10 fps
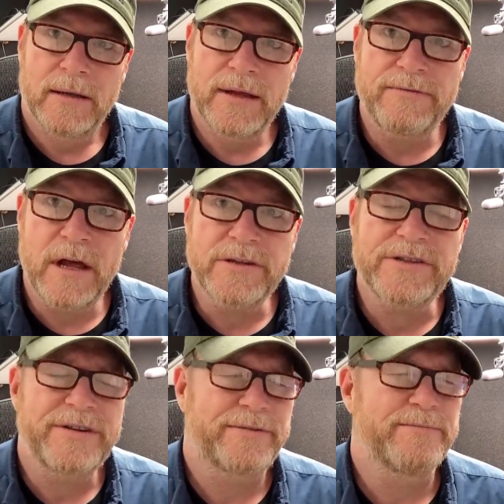They've
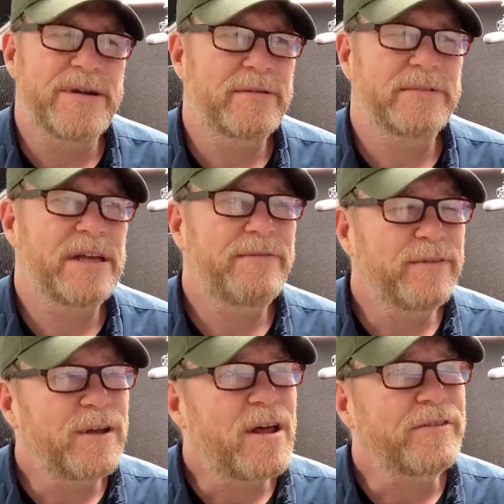lost
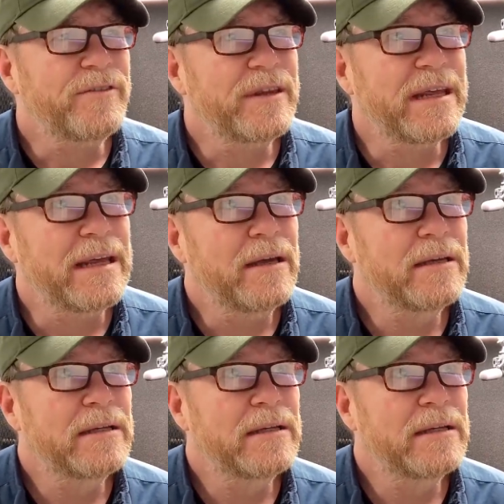the